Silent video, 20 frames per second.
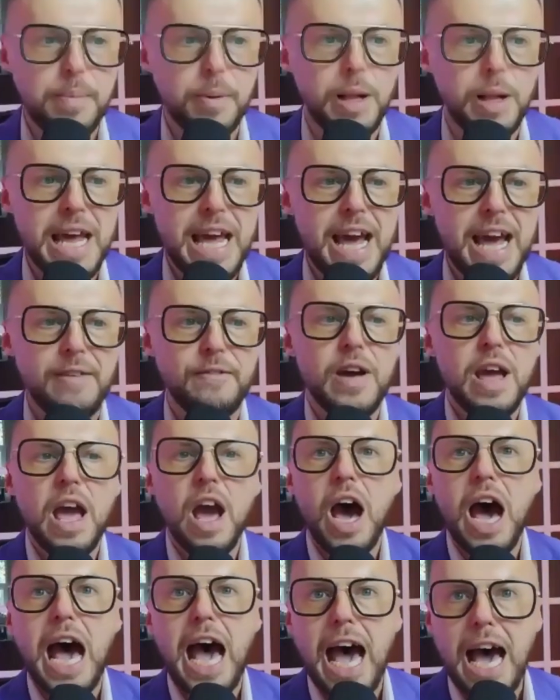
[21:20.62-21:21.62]
have
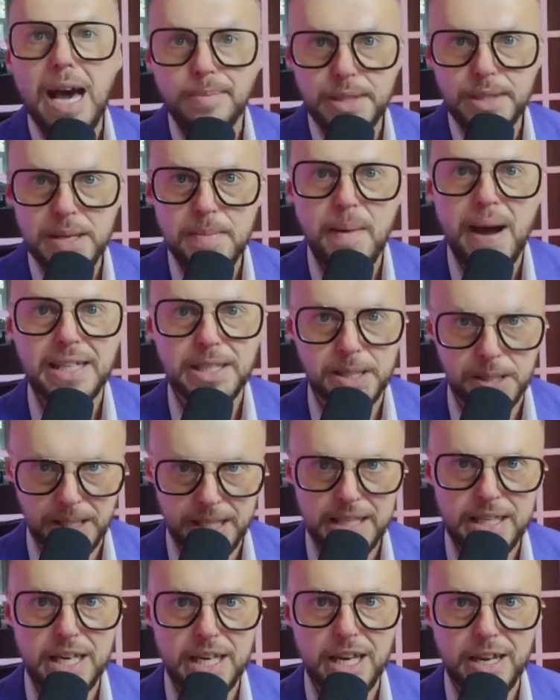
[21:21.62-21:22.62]
optimized
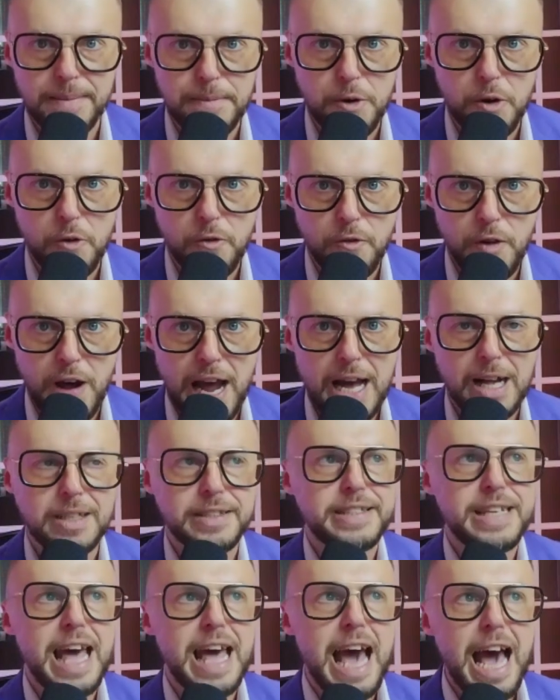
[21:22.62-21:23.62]
LinkedIn
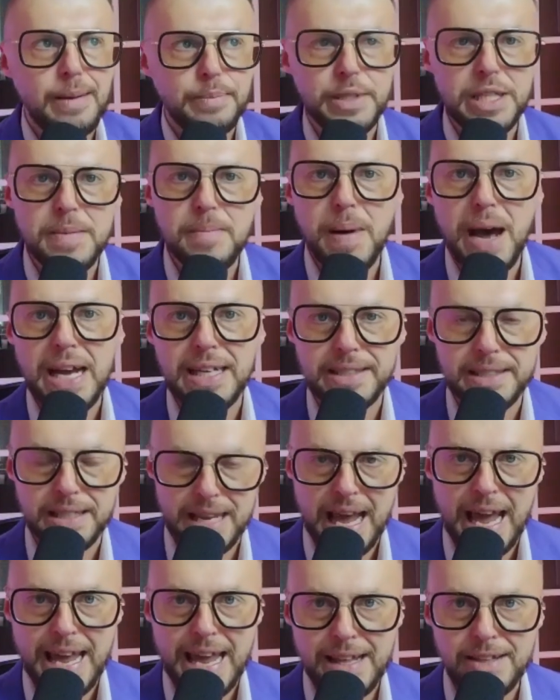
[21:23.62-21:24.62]
profiles, optimized
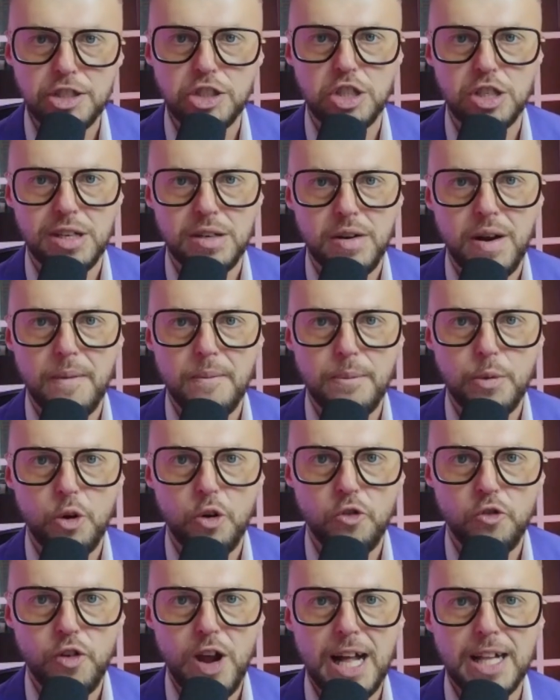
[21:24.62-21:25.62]
Instagram
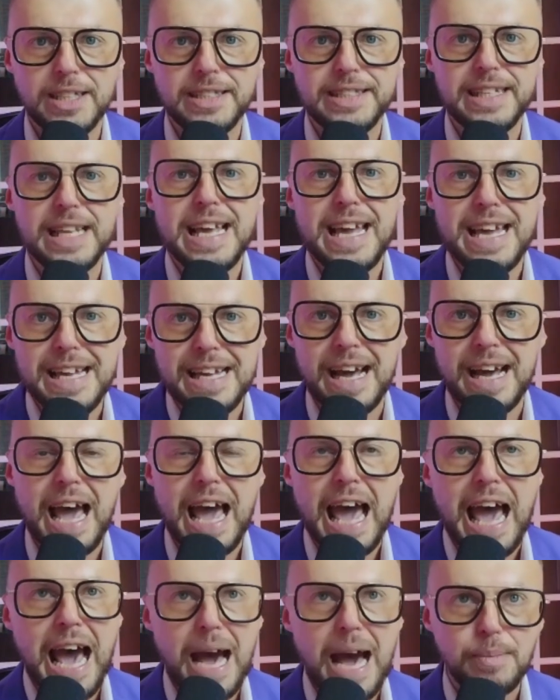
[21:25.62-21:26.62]
profiles, yeah,
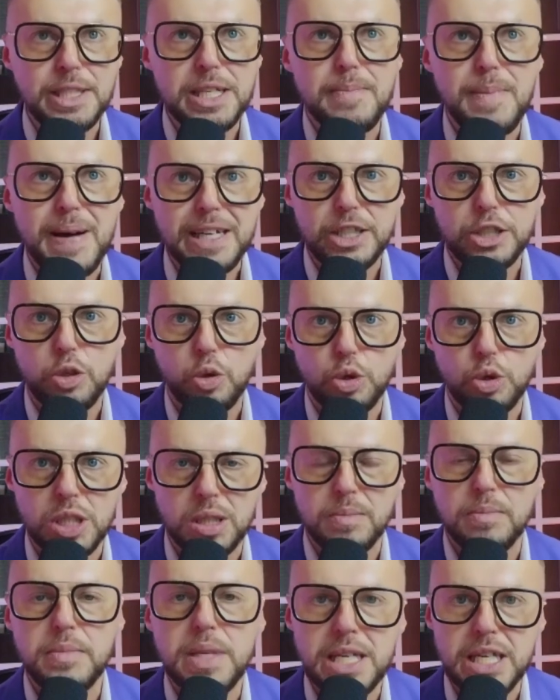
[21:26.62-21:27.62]
optimized social
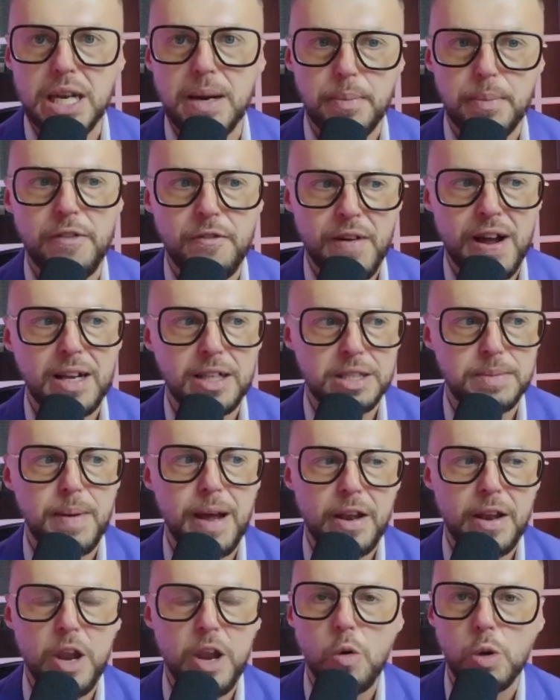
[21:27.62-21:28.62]
media profiles, but
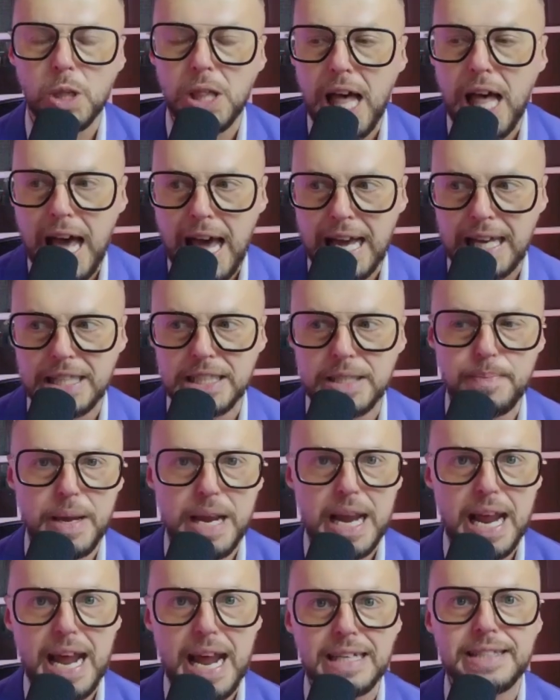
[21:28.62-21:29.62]
no clients,
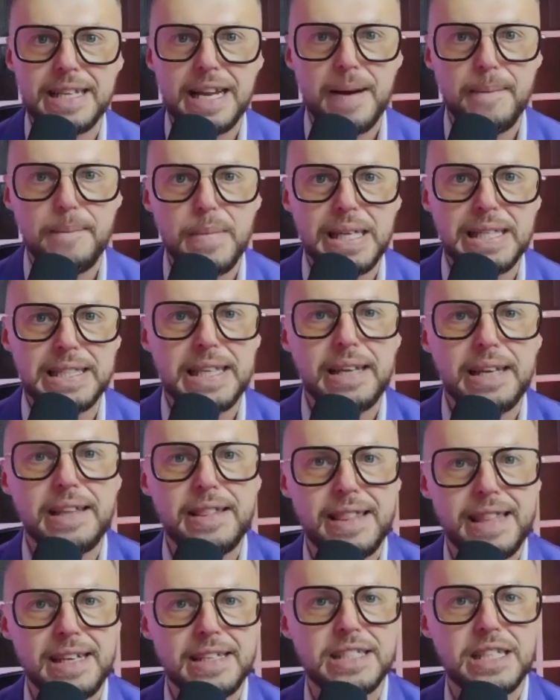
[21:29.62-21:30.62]
because they are missing
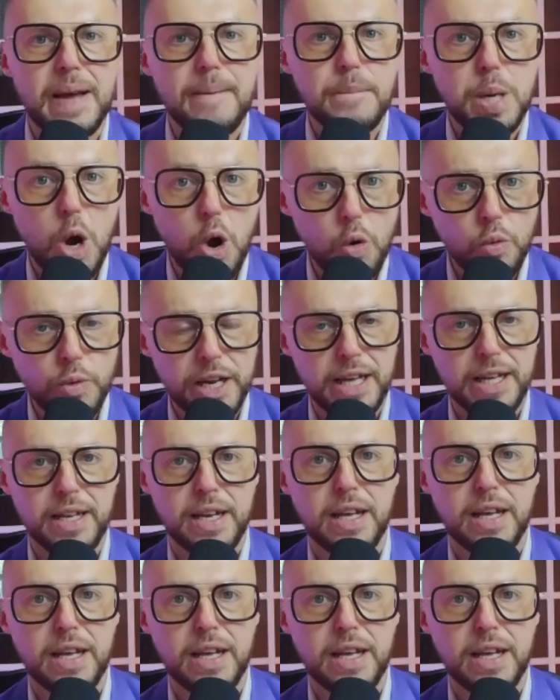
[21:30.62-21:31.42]
this component.